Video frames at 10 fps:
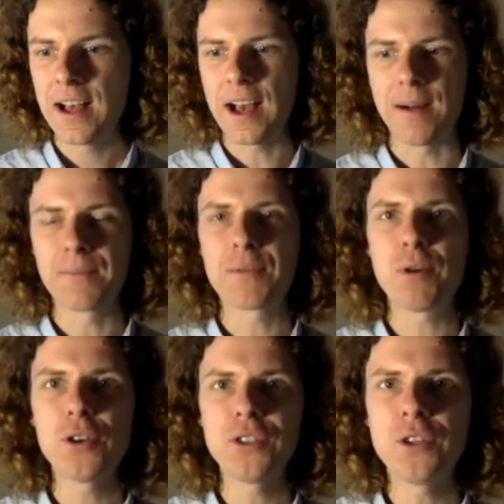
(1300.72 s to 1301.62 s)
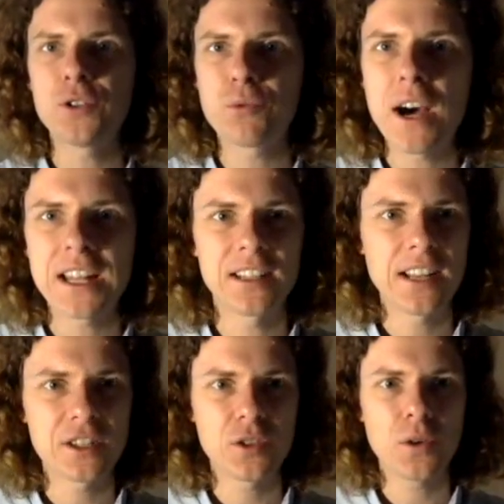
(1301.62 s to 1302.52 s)
The person who's writing a
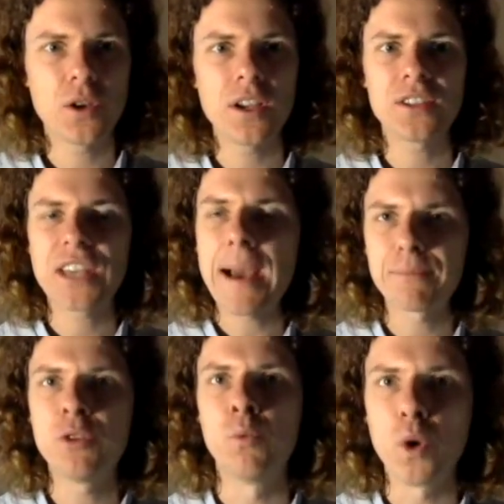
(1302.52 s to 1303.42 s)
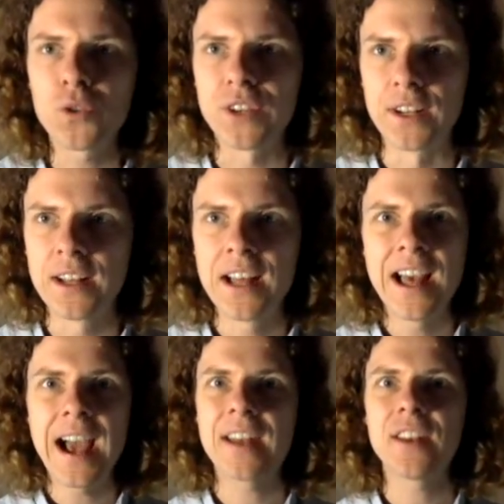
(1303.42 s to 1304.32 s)
letter to her is Captain Walton.
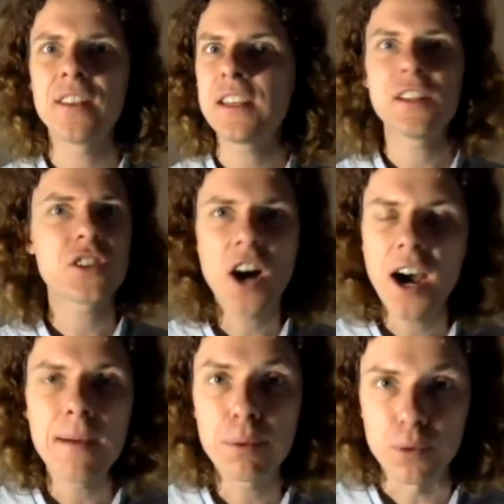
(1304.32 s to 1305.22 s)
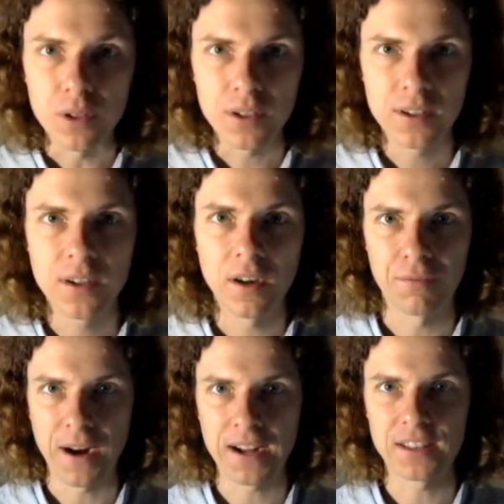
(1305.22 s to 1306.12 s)
And the entire book of
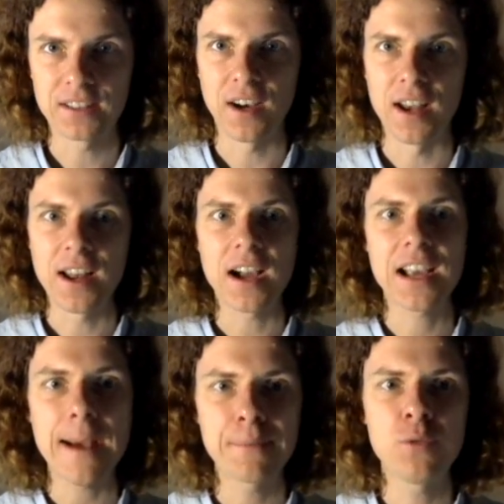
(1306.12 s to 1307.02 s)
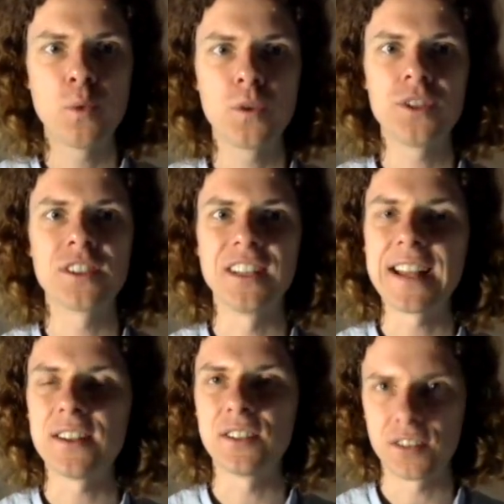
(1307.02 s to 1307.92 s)
Frankenstein are Captain Walton's
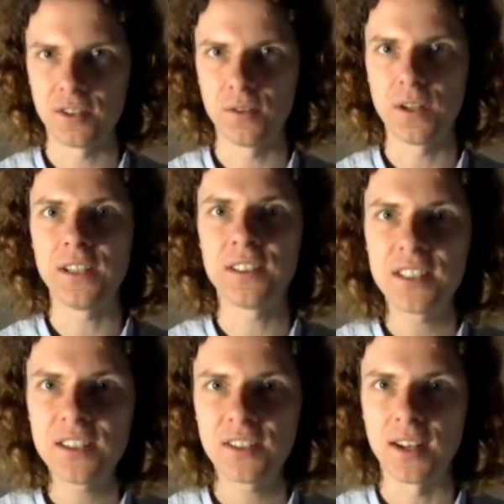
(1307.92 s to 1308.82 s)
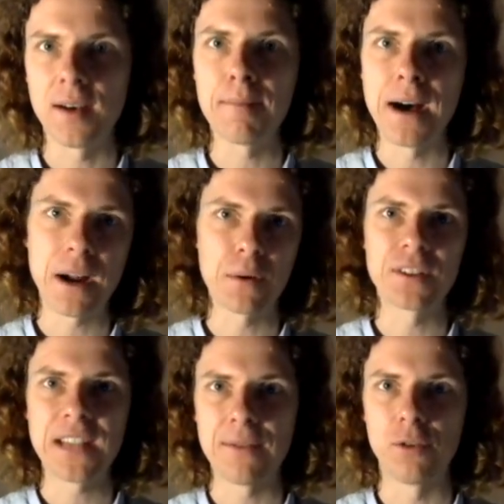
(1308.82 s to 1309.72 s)
letters to his sister, Margaret
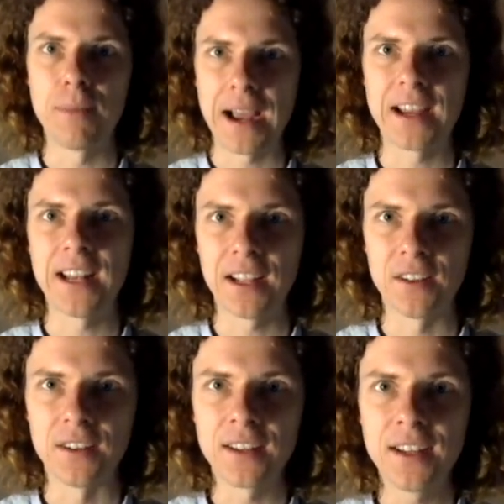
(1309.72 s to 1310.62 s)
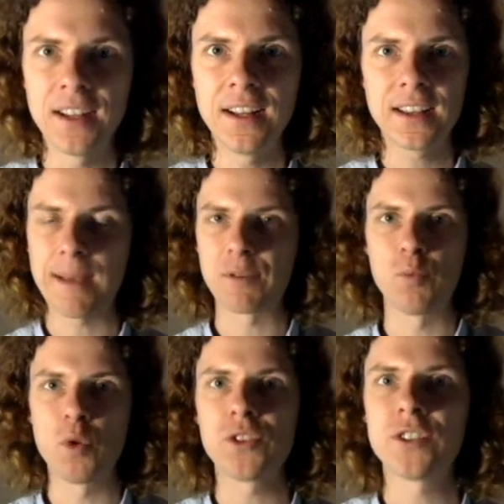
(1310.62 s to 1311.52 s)
Savile, back in England.
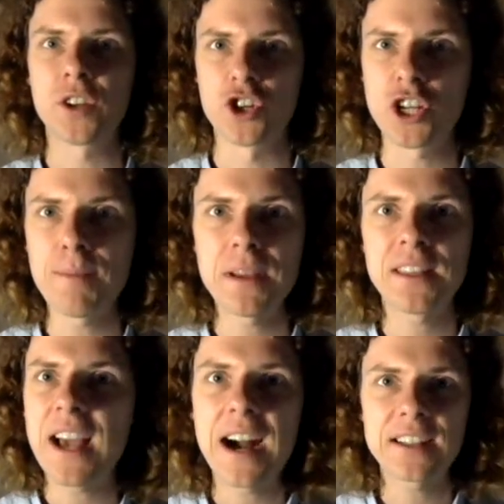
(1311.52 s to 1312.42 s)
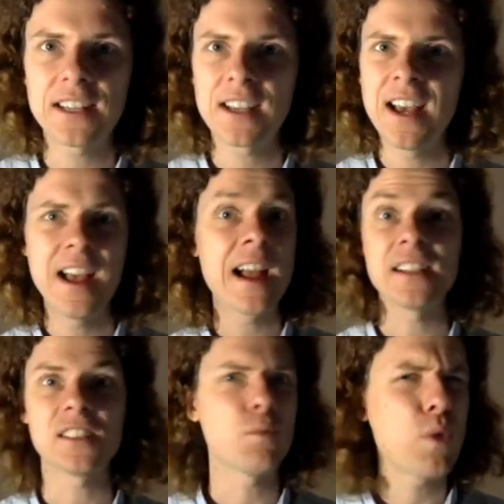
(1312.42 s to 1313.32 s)
Captain Walton's on a ship in the Arctic,
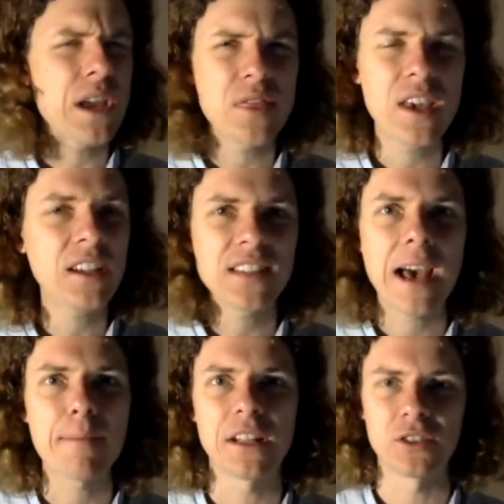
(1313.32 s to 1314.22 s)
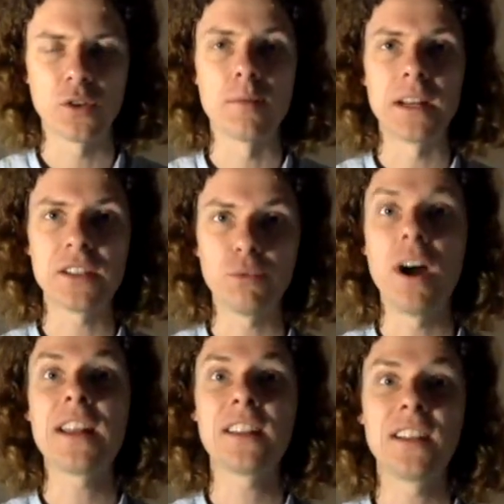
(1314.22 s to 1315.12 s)
and some weird things are happening to him, and he's
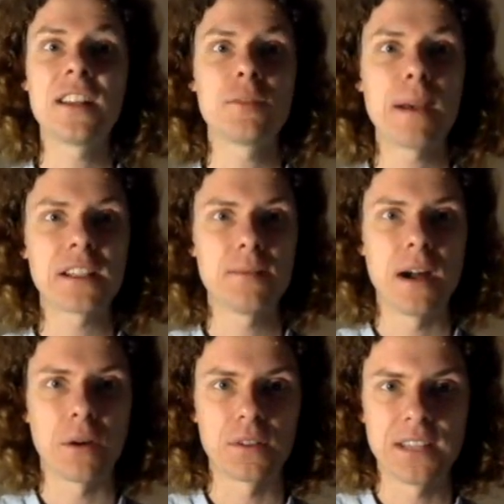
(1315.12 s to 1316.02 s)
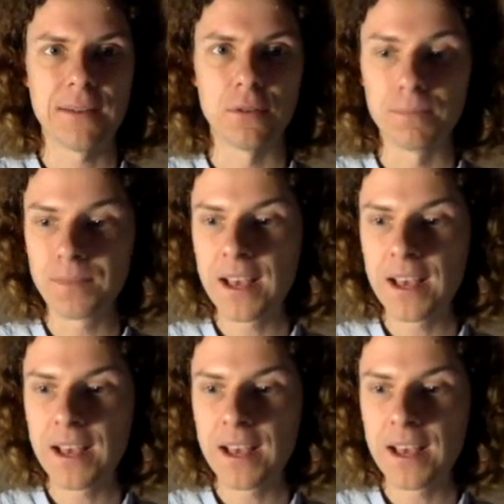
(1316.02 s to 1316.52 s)
writing the letters back to Margaret Savile.